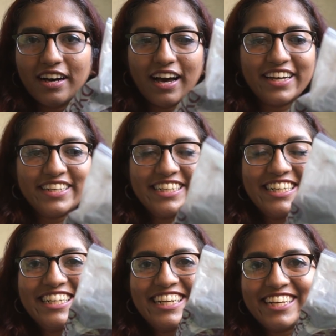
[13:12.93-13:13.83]
I
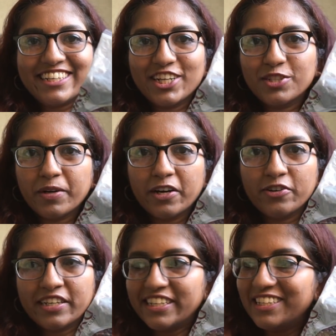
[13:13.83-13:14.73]
really like
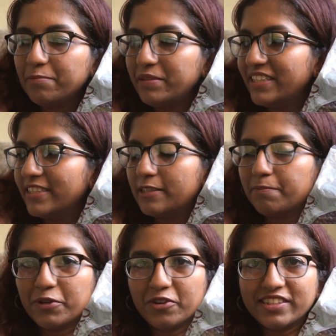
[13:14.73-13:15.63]
rajma or kidney beans
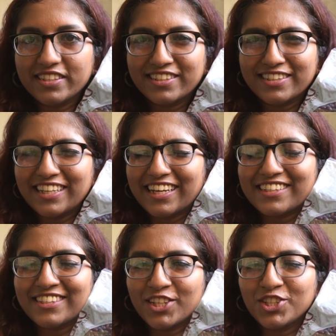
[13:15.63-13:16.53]
because it's like
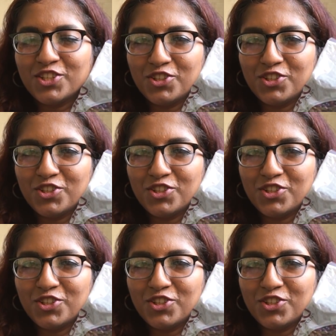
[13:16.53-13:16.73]
such a